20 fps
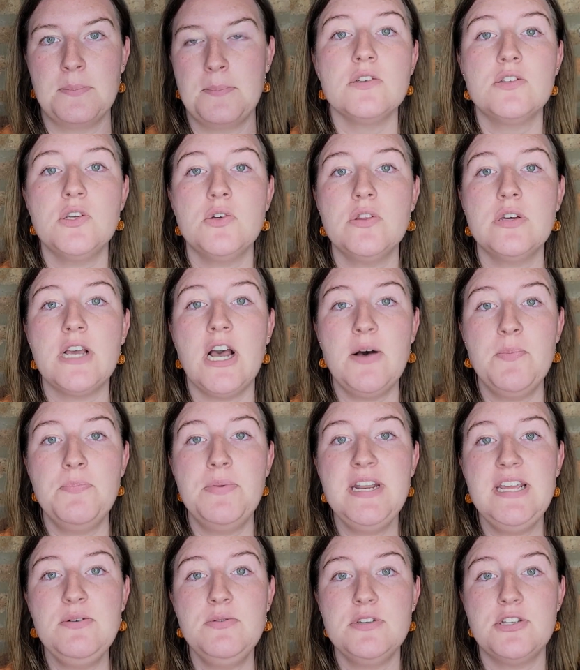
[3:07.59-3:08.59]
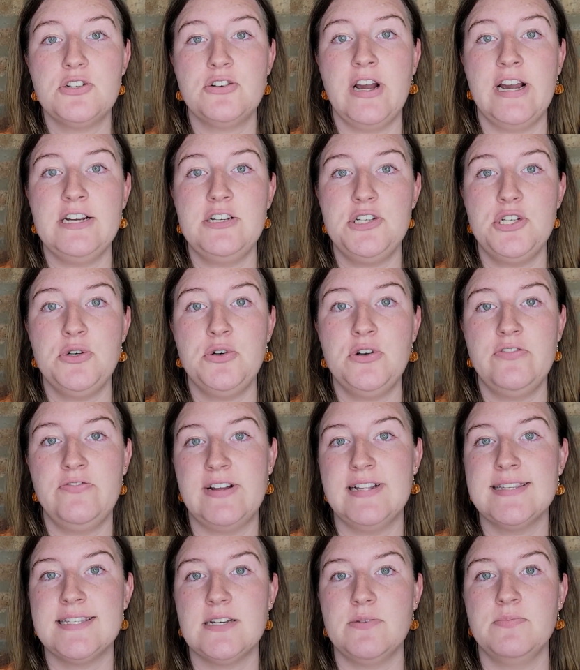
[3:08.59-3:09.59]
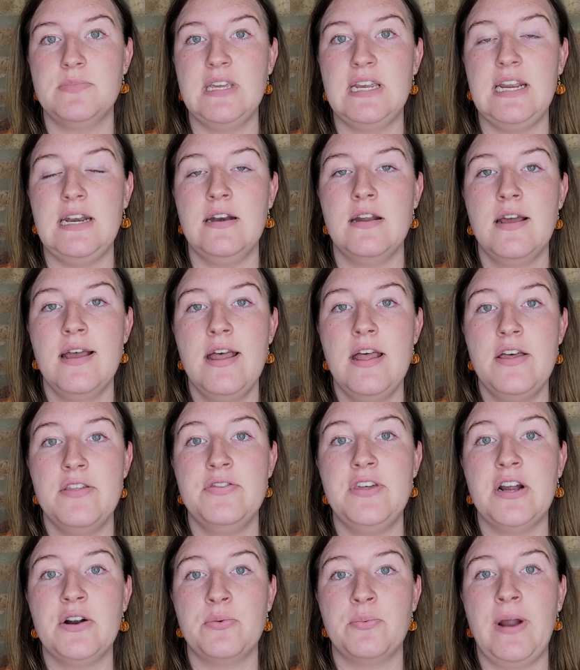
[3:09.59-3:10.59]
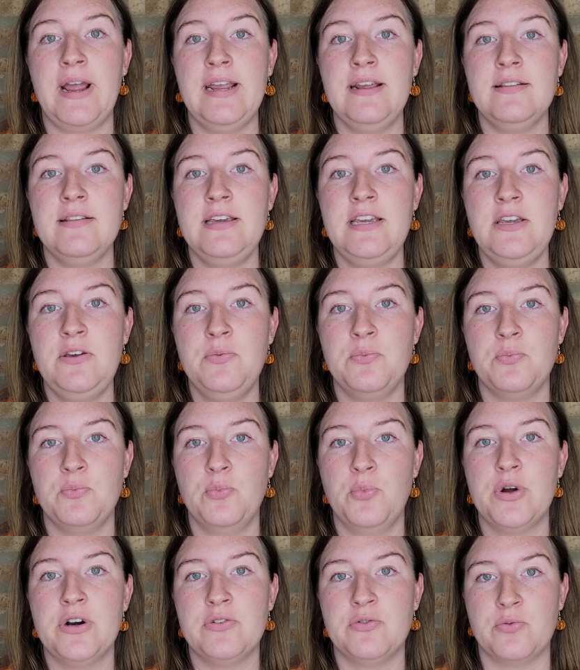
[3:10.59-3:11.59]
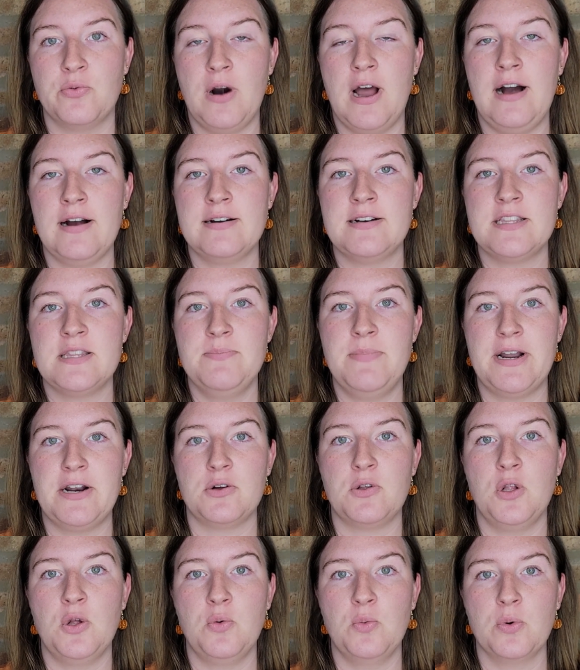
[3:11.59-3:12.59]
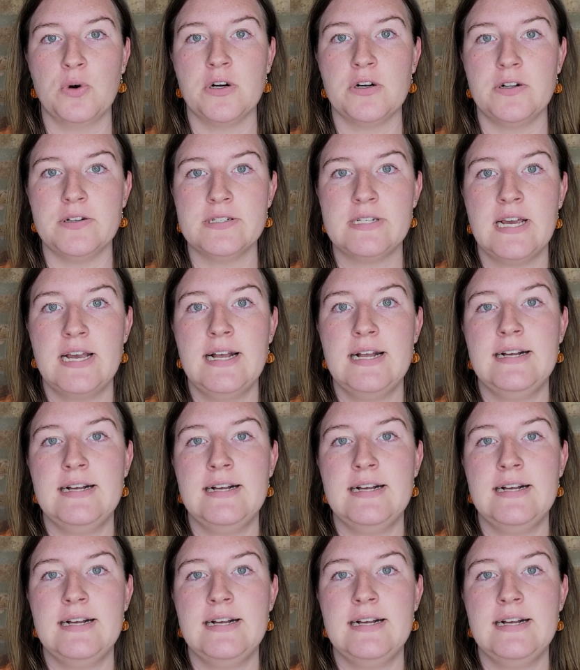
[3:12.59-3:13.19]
So the company was trying to invent something that rightly would have rocked the medical world.